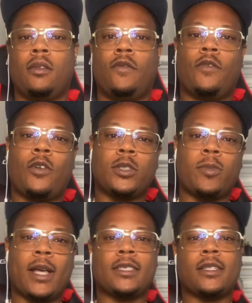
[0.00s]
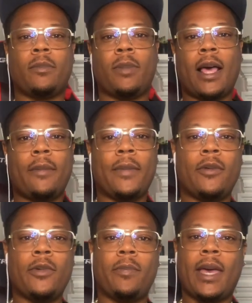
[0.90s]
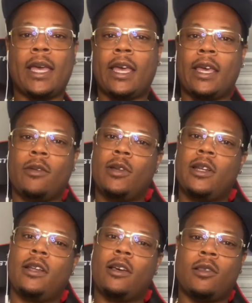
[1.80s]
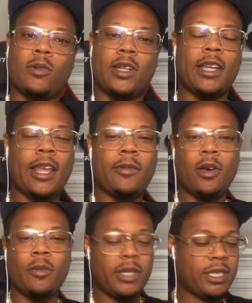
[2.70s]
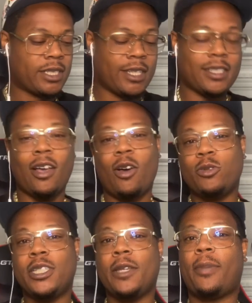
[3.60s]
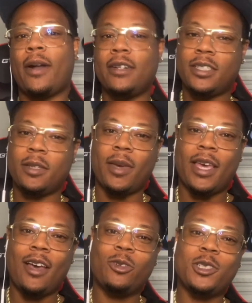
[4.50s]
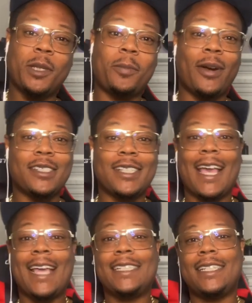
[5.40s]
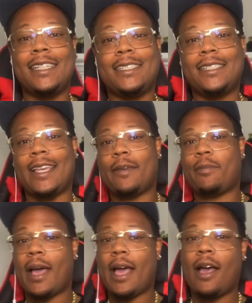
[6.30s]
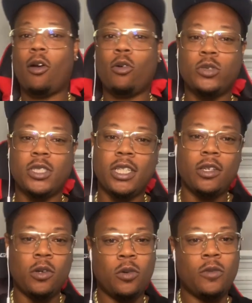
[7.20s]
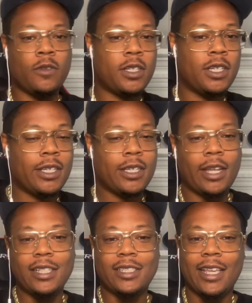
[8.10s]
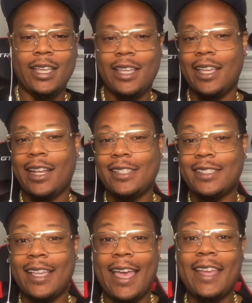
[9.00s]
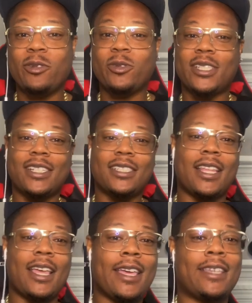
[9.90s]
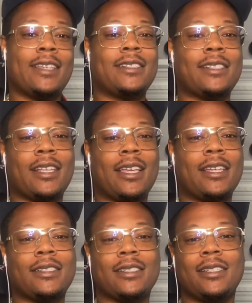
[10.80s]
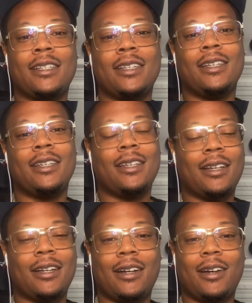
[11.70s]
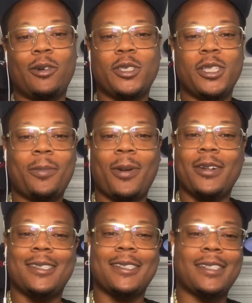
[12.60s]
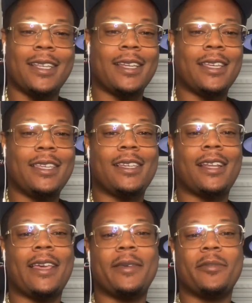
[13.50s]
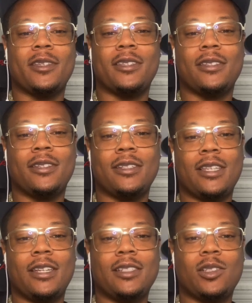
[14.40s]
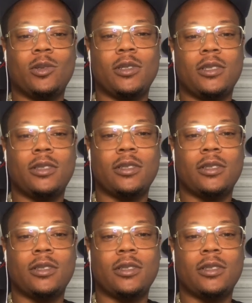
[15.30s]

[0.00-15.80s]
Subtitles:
Voice box of the block, man. We back at it with another one. Today we're gonna be discussing OG Percy, man. OG Percy got G checked by OG Hoover. They say ain't no such thing as OG Percy set that he claiming. Let's get into it.